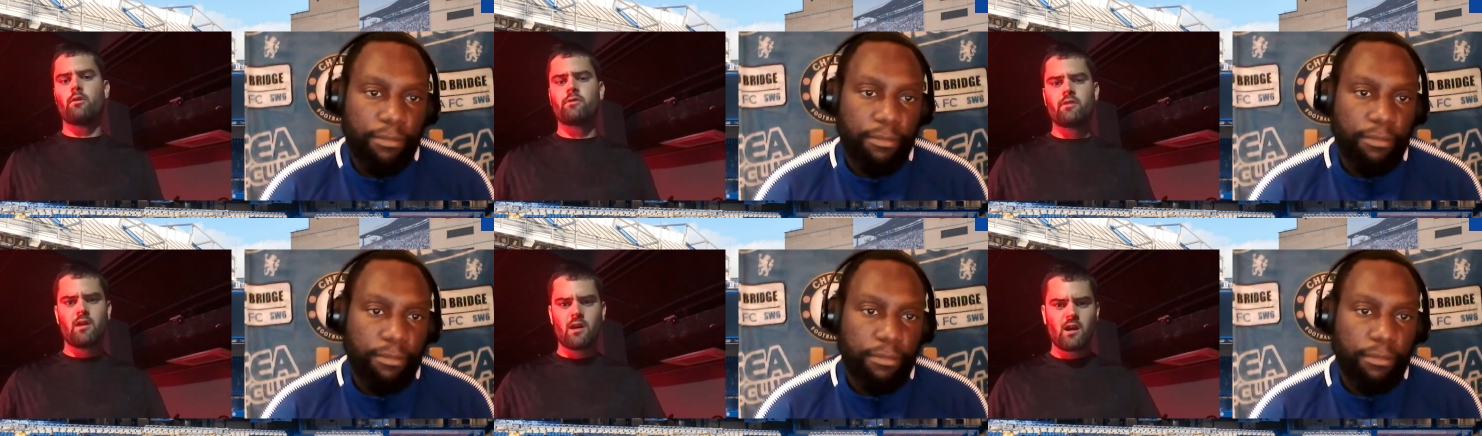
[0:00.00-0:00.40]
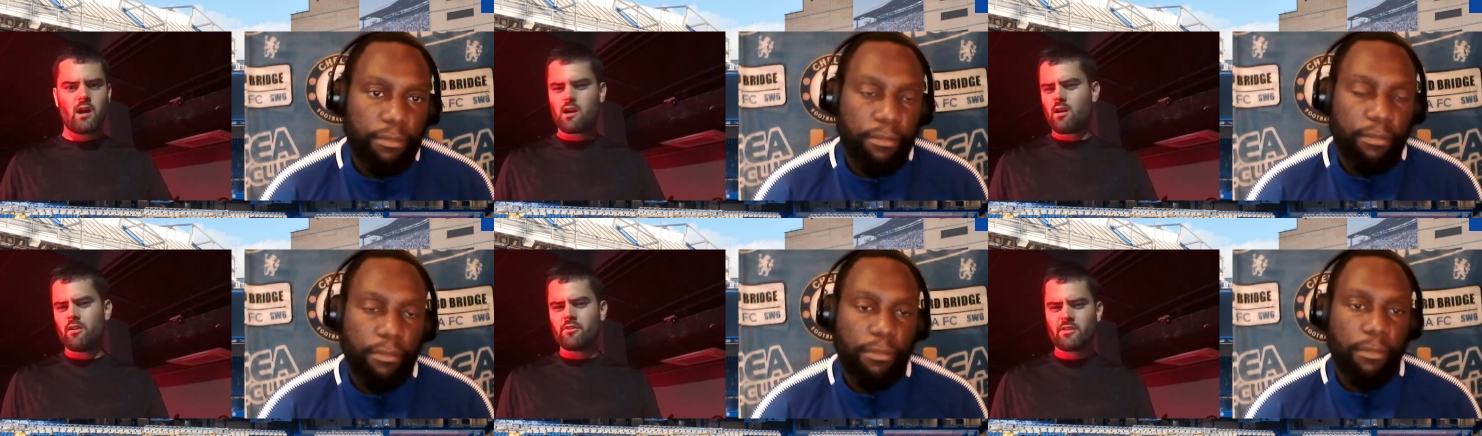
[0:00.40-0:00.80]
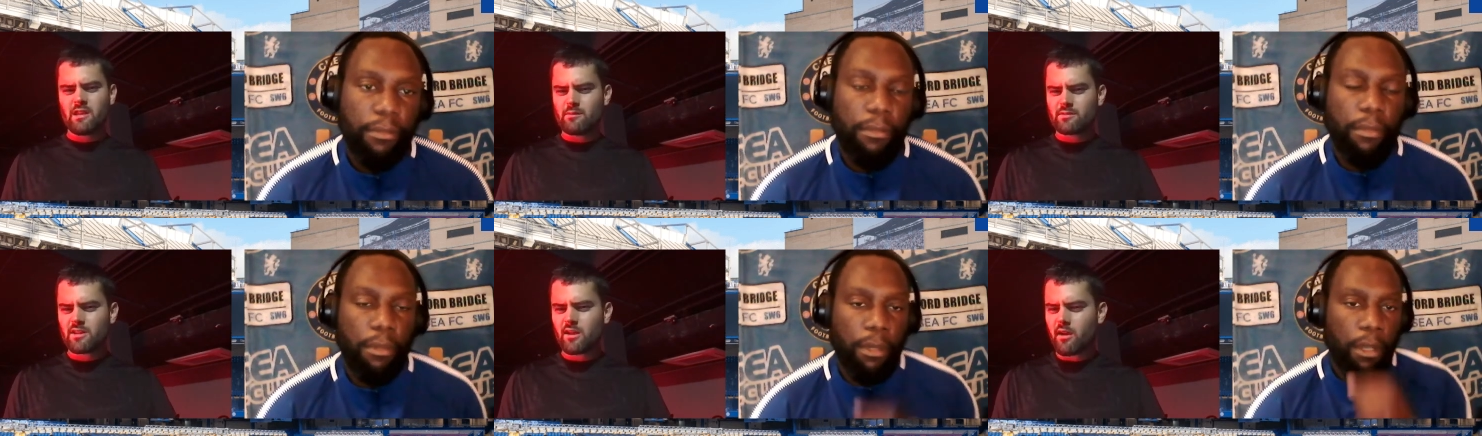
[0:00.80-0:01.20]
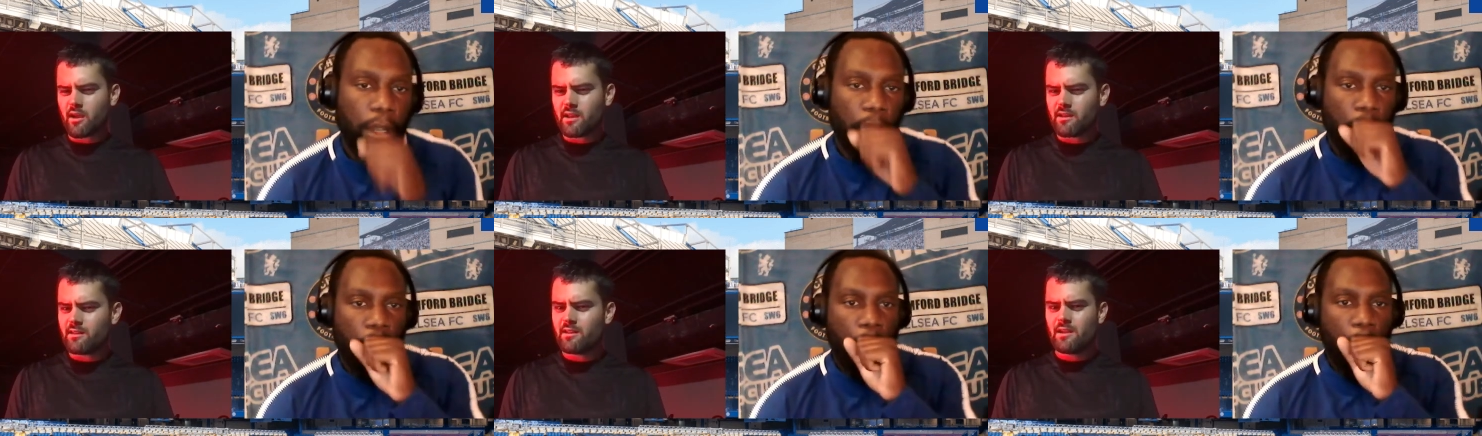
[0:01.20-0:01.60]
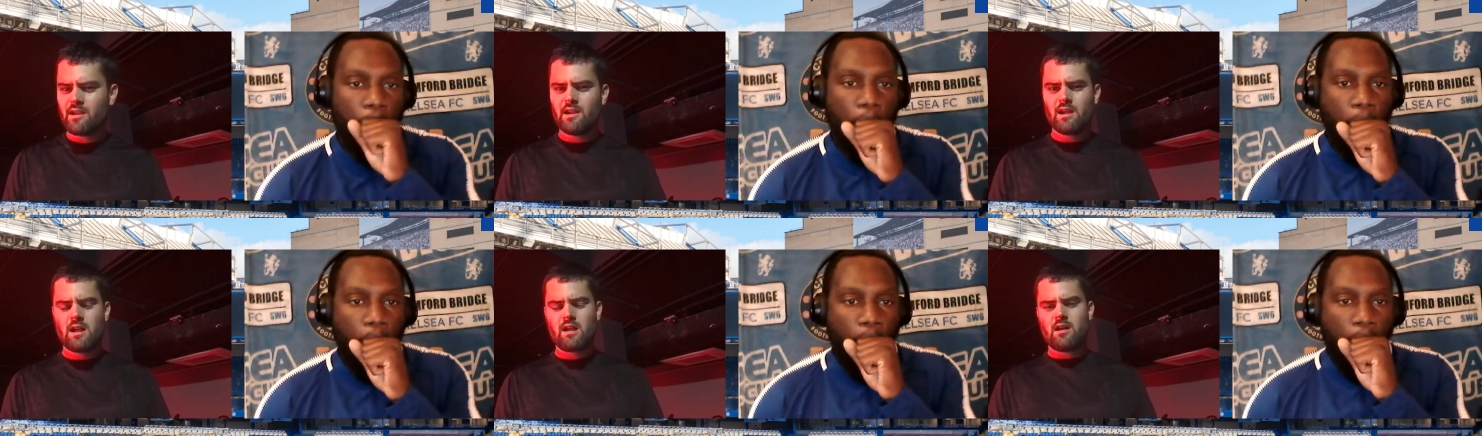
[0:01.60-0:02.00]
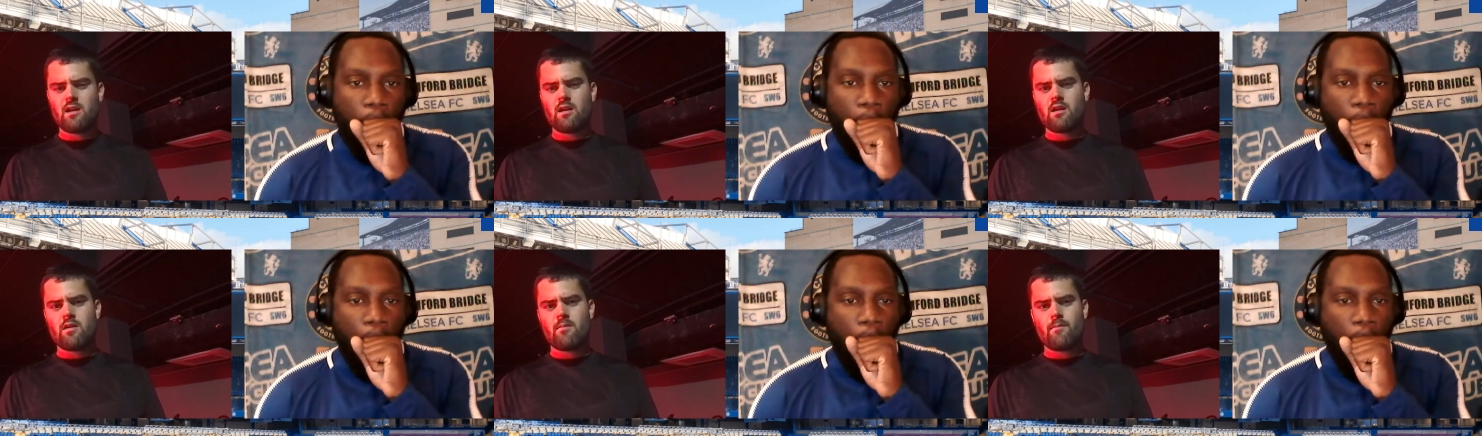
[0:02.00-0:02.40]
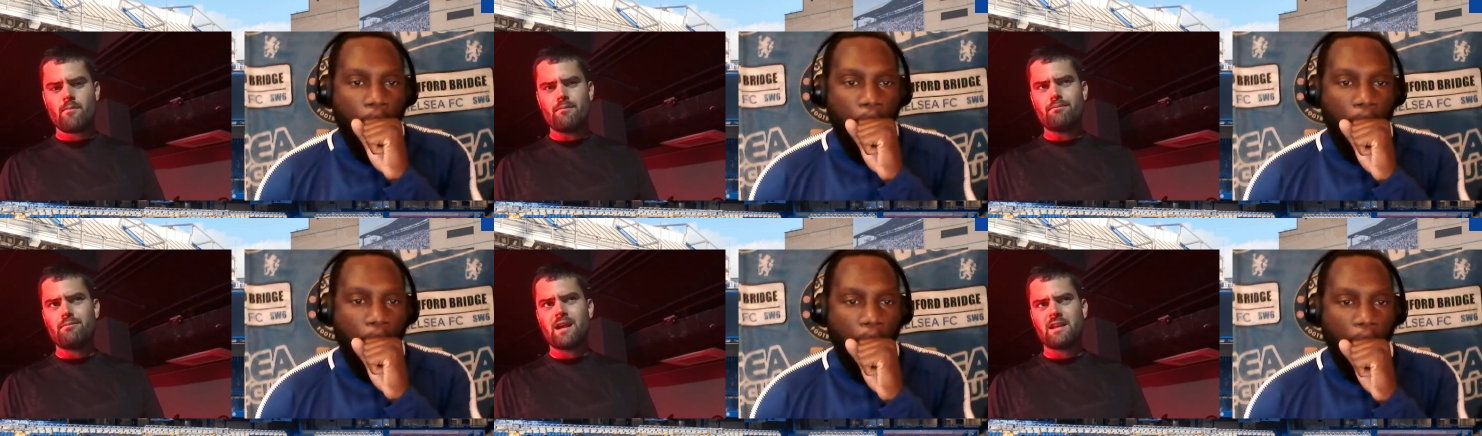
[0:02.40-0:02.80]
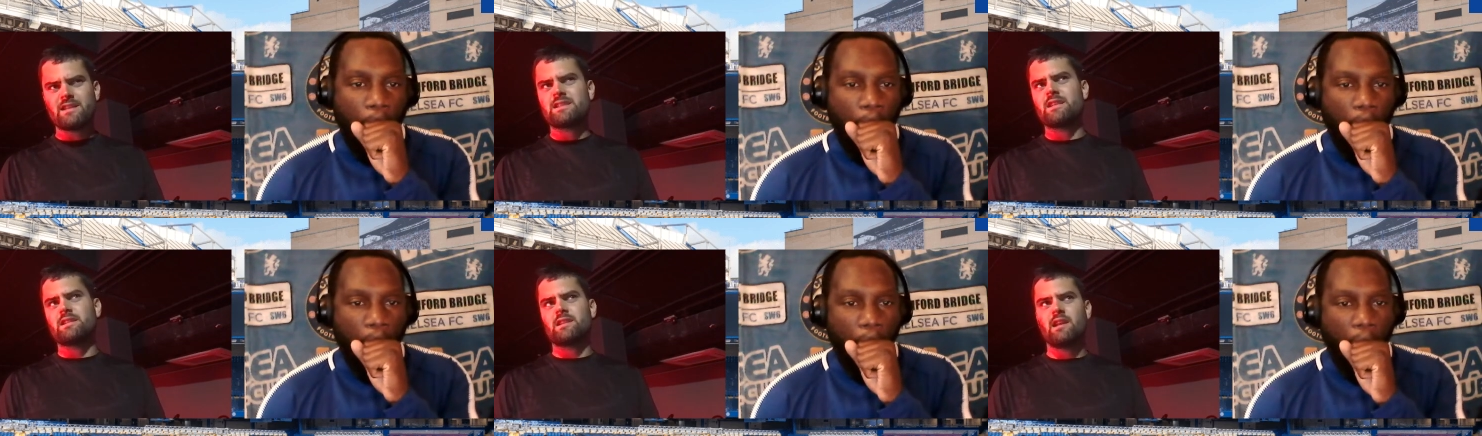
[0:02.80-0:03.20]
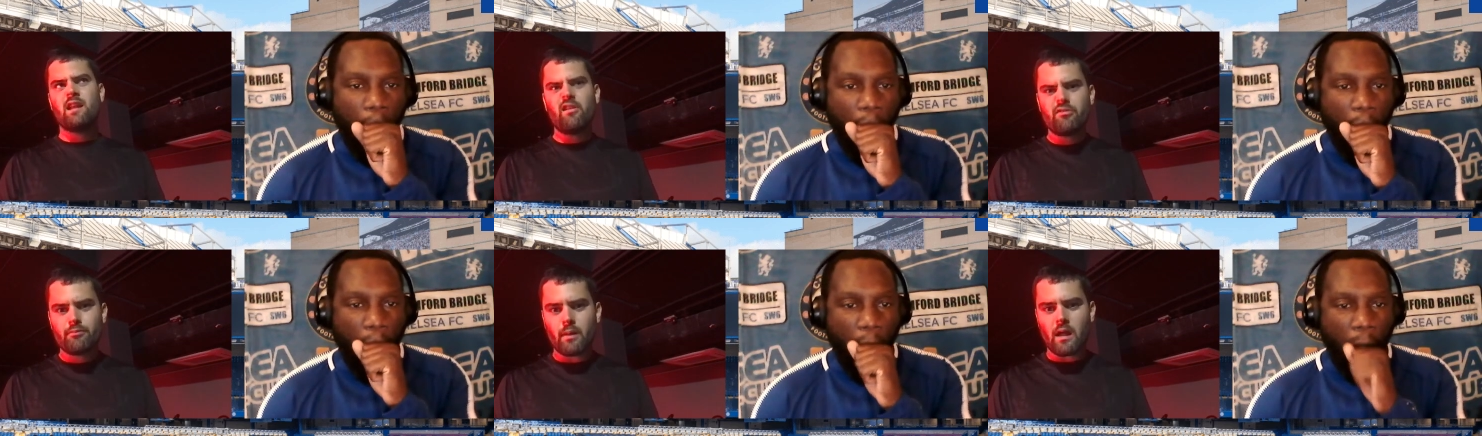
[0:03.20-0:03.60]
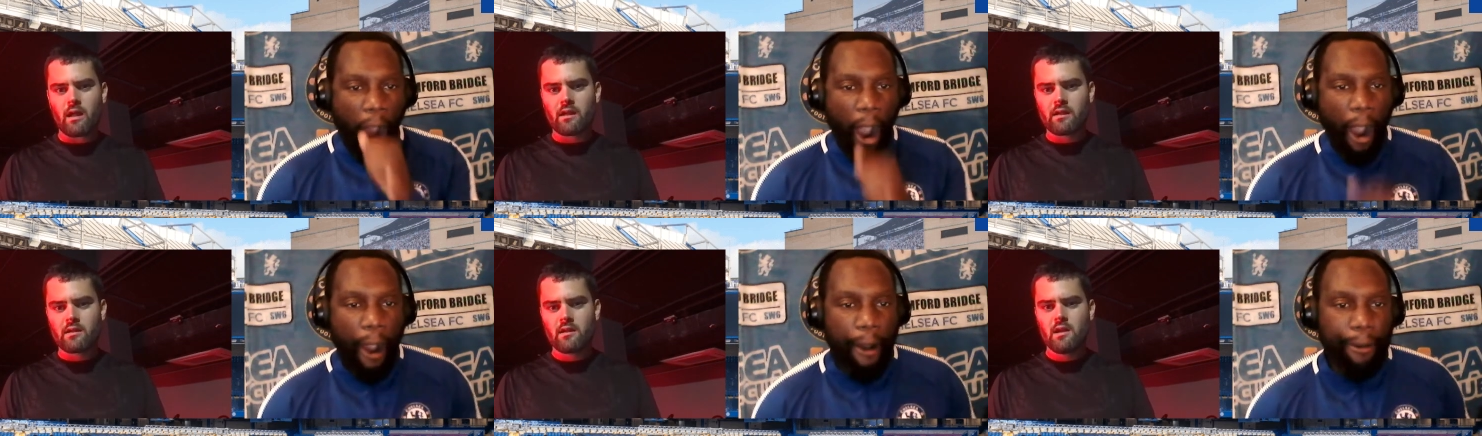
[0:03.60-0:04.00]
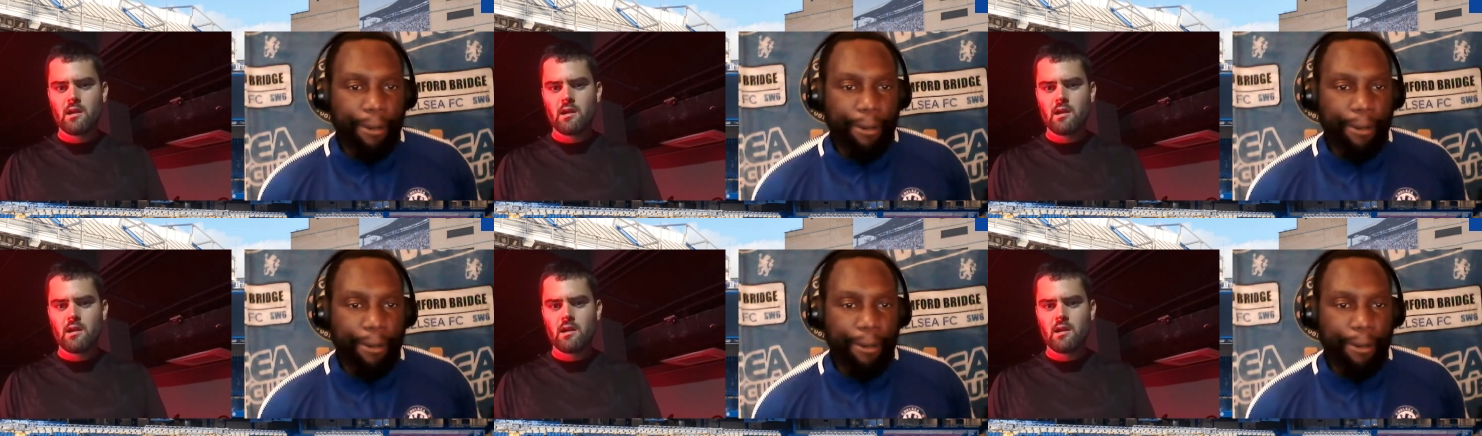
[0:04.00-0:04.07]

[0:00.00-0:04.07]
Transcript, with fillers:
Speaker 1: So I, I can't see him starting um, Maatsen as a left back.